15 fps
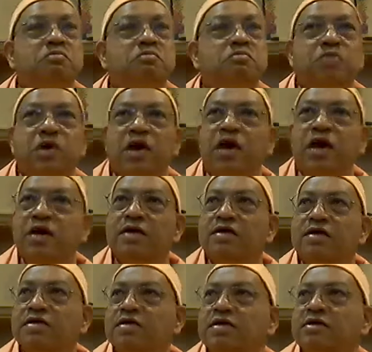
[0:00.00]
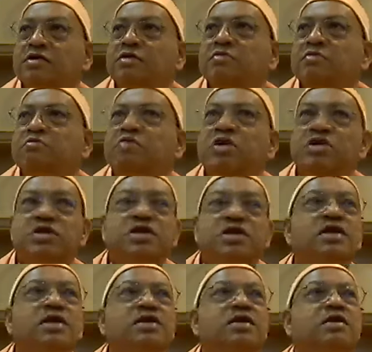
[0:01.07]
prayers
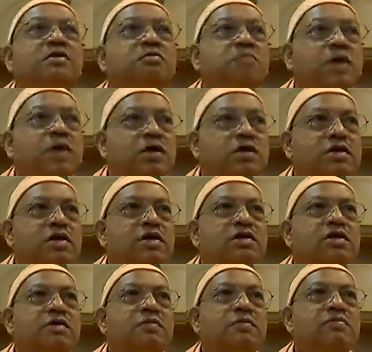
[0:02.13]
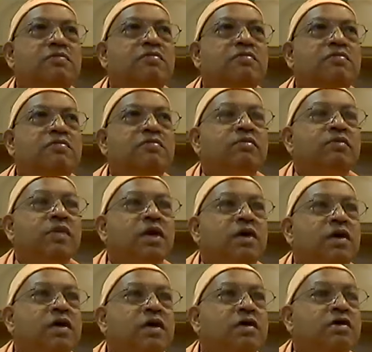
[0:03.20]
precede meditation,
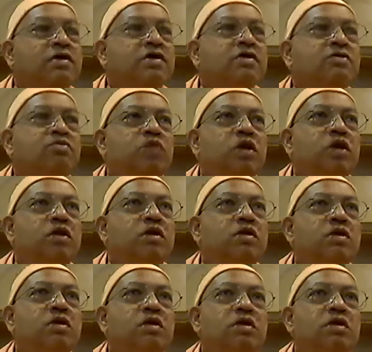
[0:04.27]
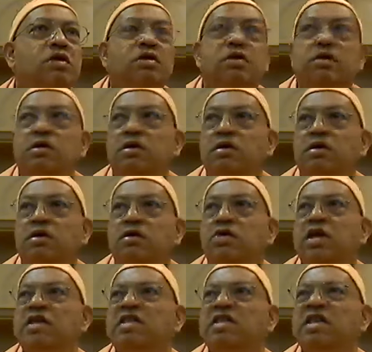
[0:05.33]
and this is one you
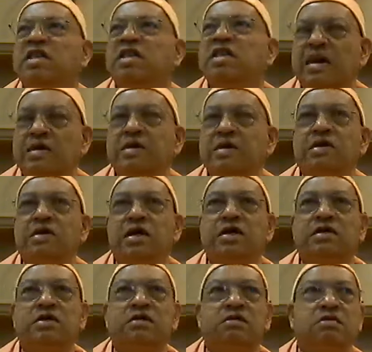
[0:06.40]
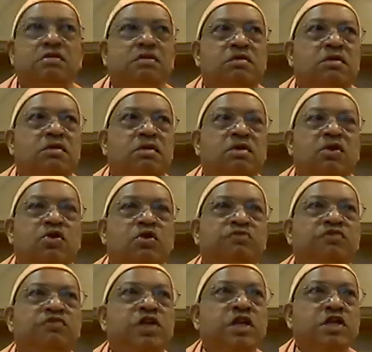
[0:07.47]
can say error that a lot
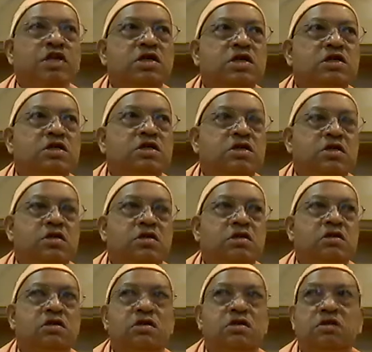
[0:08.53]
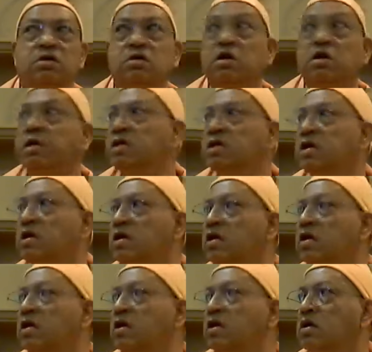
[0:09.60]
of teachers commit.
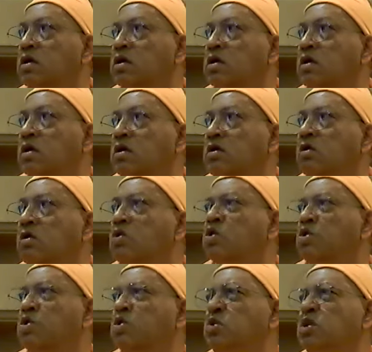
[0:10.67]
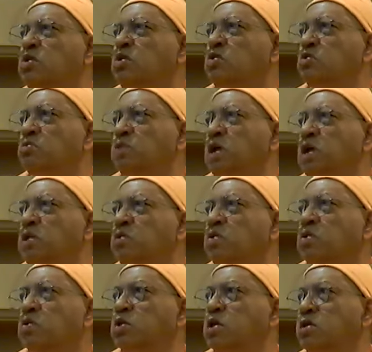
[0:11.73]
Oh, you don't need to pray. You
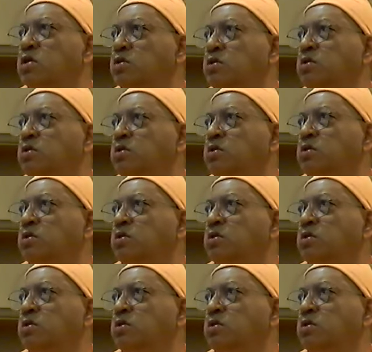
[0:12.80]
don't need to.